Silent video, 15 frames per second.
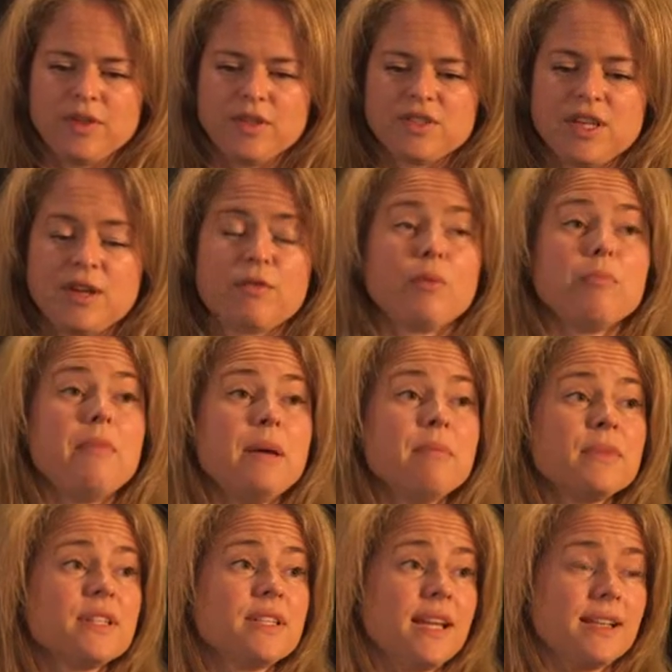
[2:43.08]
Several
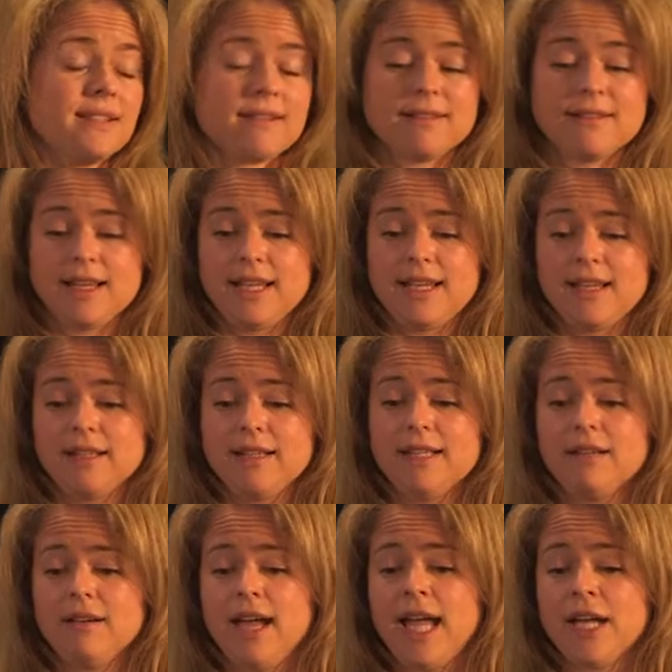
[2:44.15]
member states are taking
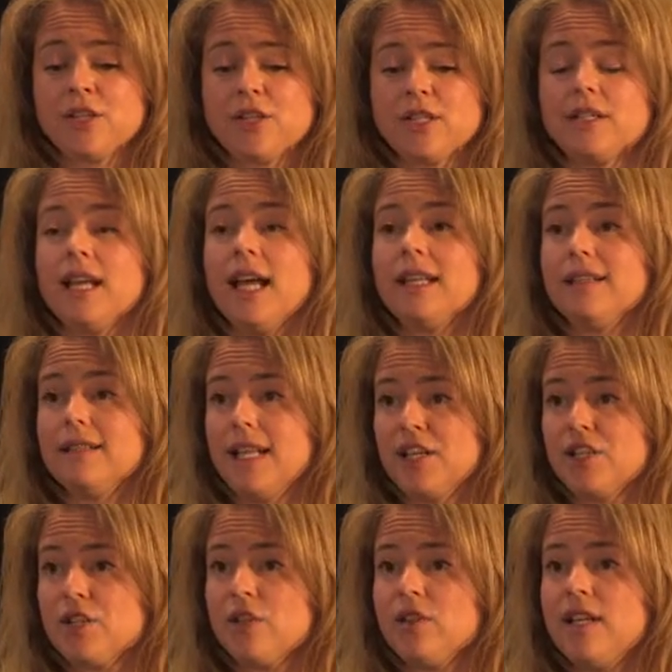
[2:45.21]
legal action at the
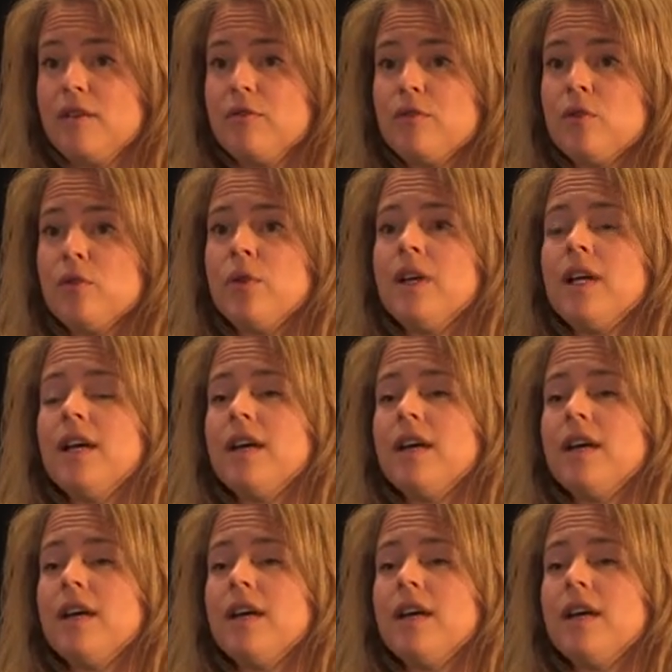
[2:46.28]
national level.